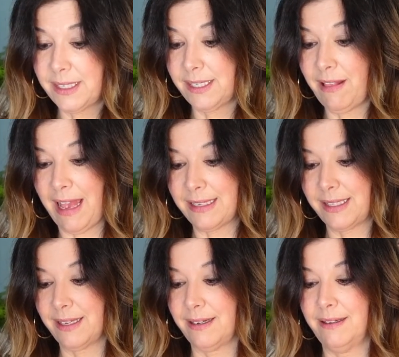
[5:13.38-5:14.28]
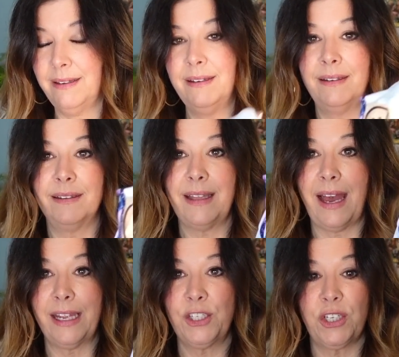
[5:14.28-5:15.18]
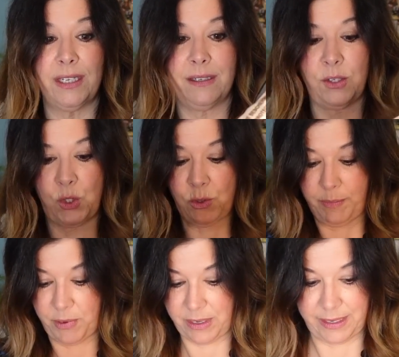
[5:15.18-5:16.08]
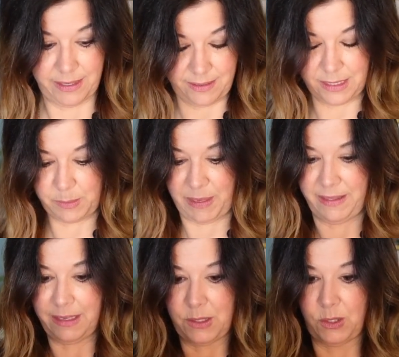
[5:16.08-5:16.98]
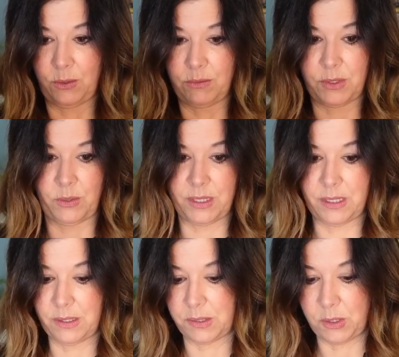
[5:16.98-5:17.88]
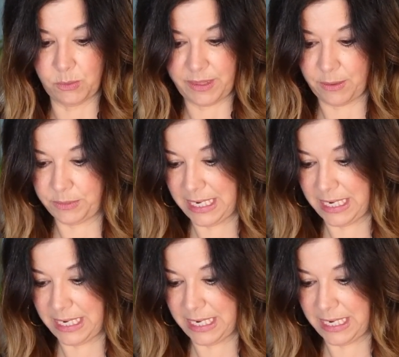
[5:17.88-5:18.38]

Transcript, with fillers: still has the, the hygiene strip on it, this bathing suit. So this is me without